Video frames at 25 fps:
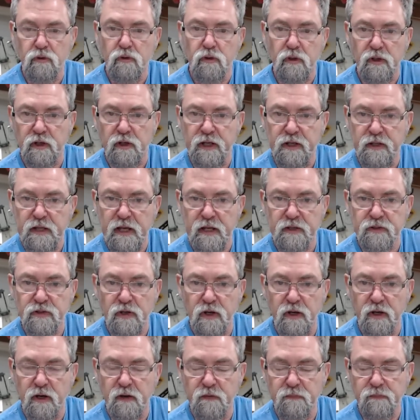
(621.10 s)
cleaned that
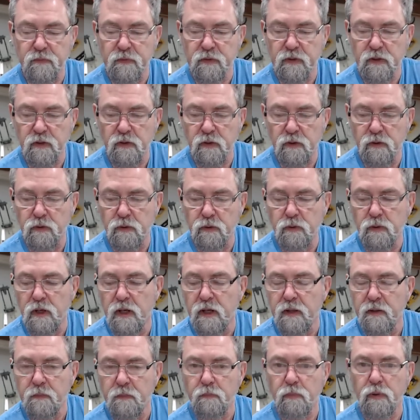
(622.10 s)
side off with the glue,
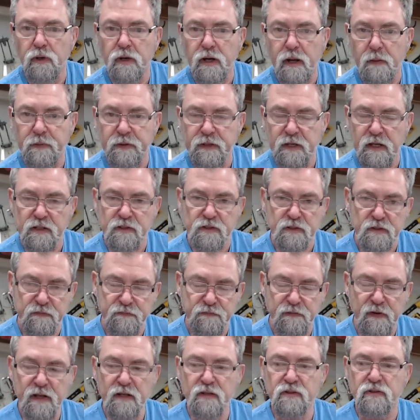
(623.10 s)
put it up against the
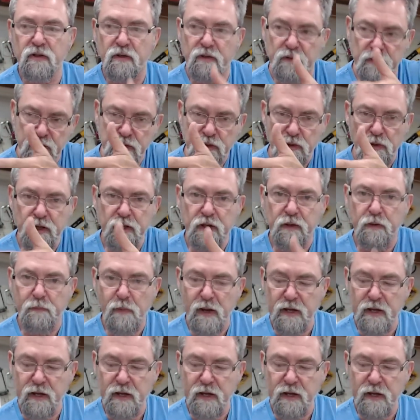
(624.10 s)
fence on the jointer,